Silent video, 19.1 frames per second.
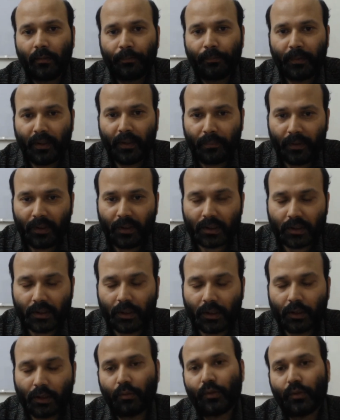previous
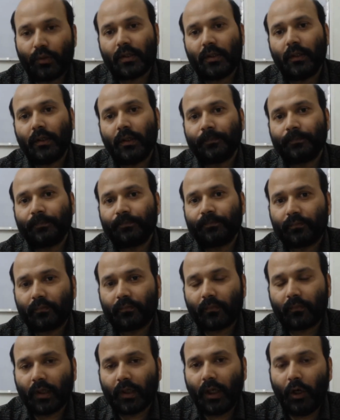year question,
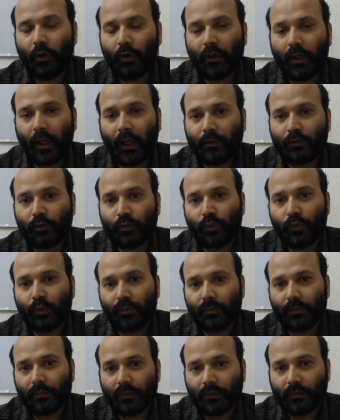I would like to
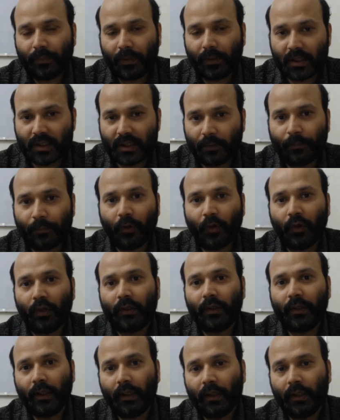first of all
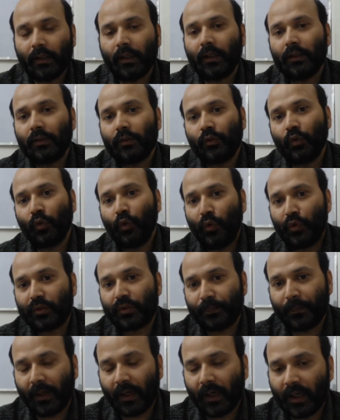deal those
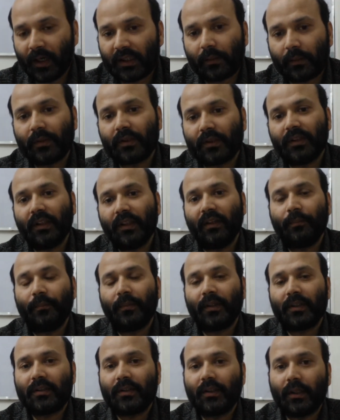parts of the
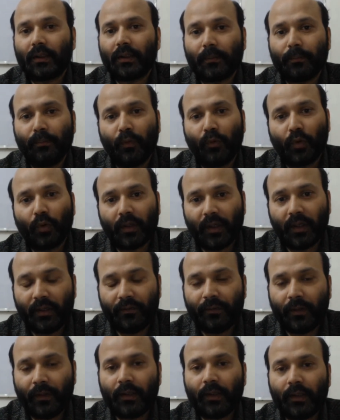syllabus that are more
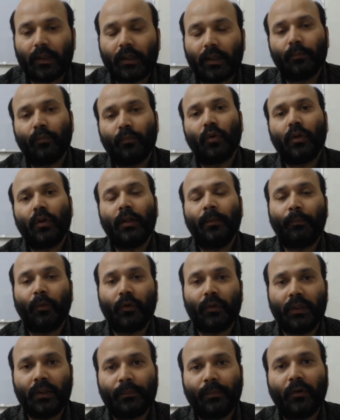relevant, that are more
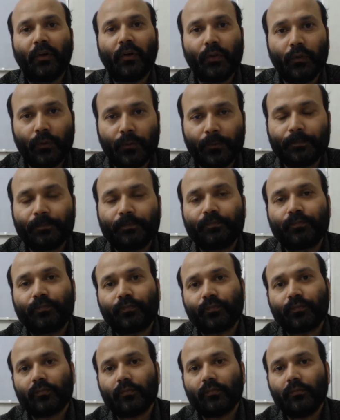important for you.
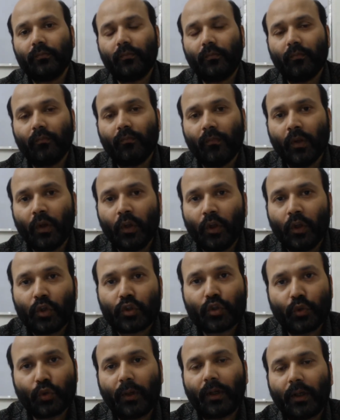
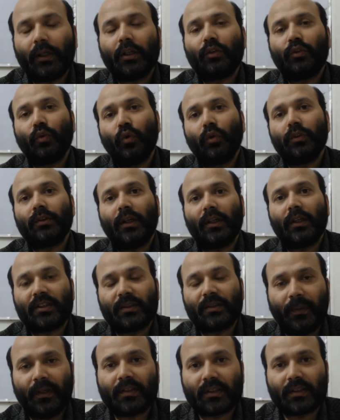So what are those
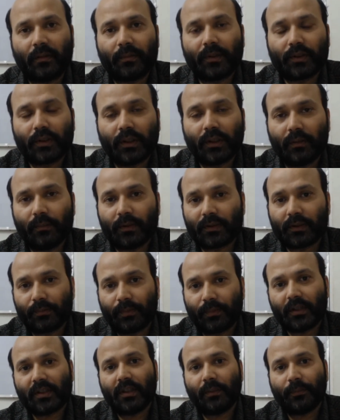aspects of the syllabus?
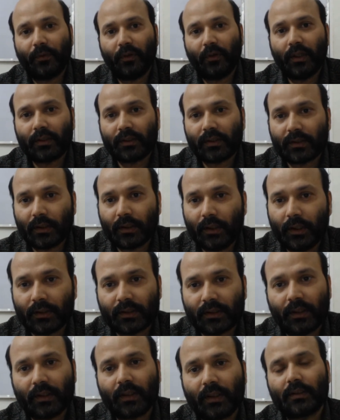First of all, let's
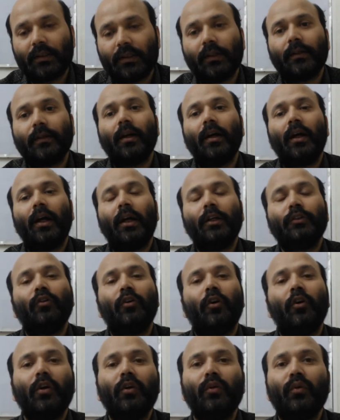understand. As you
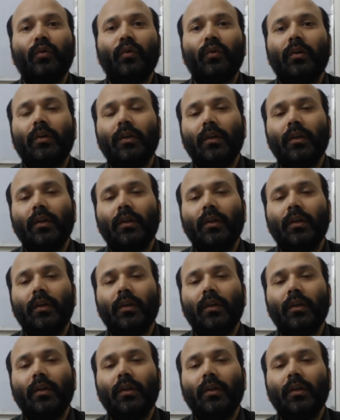all know,